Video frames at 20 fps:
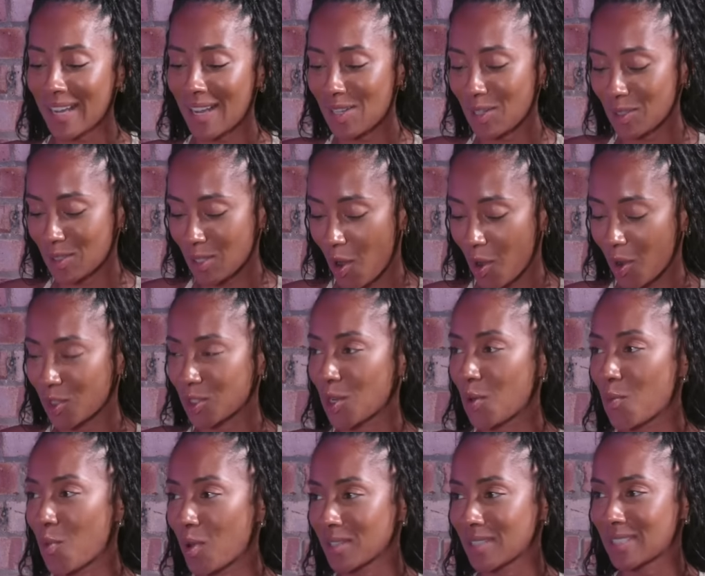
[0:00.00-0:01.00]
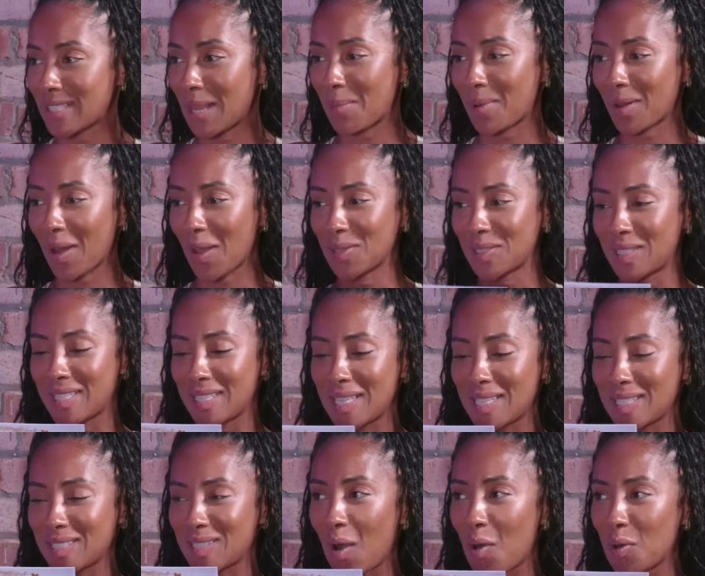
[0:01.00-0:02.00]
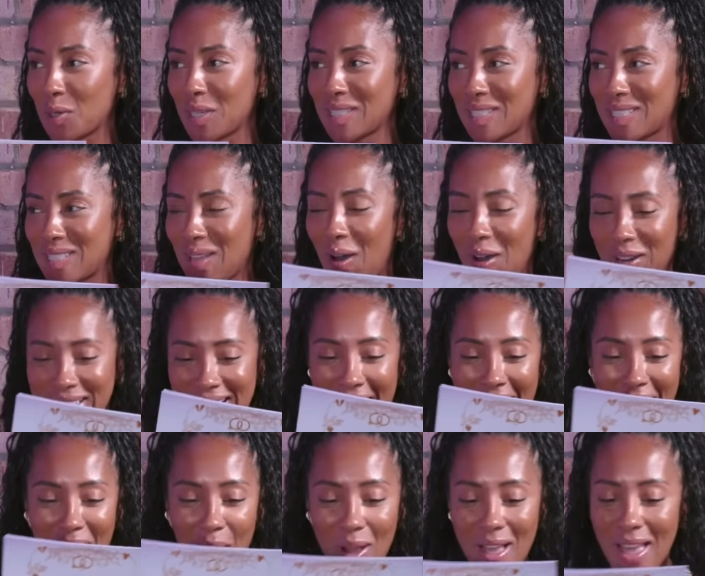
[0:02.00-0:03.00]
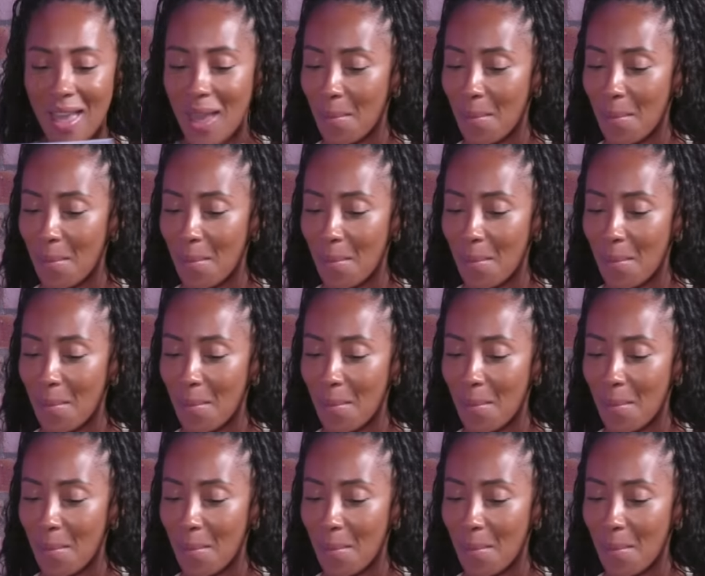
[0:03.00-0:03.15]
Get your sock because you're one step closer You're to the golden sock now.